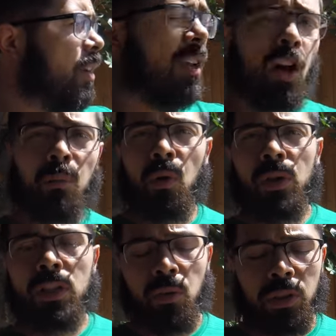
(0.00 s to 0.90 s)
in
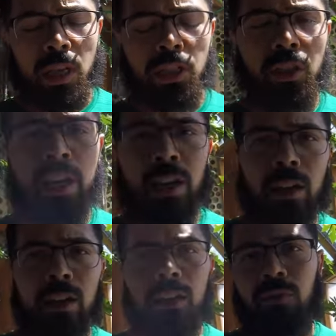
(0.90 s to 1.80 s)
harmonious with nature, not
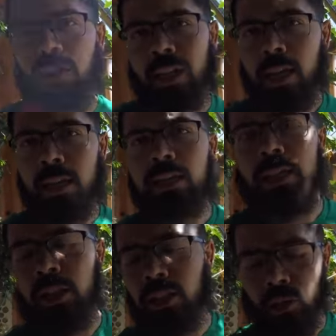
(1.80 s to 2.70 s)
living against
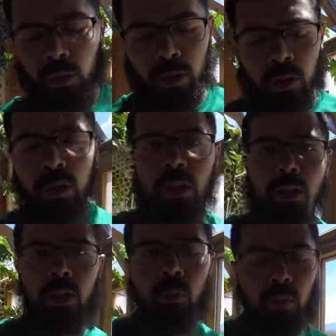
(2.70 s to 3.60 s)
nature, where, you
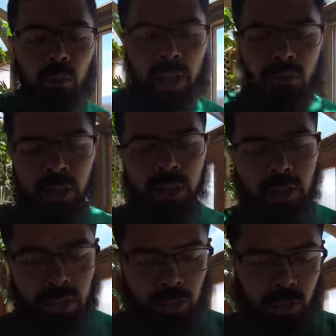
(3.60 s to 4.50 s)
know, we have many
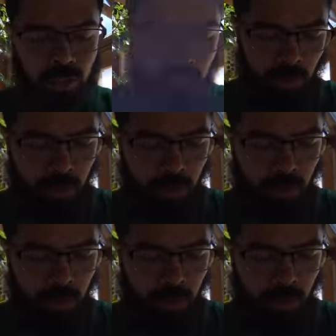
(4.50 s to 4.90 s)
destructive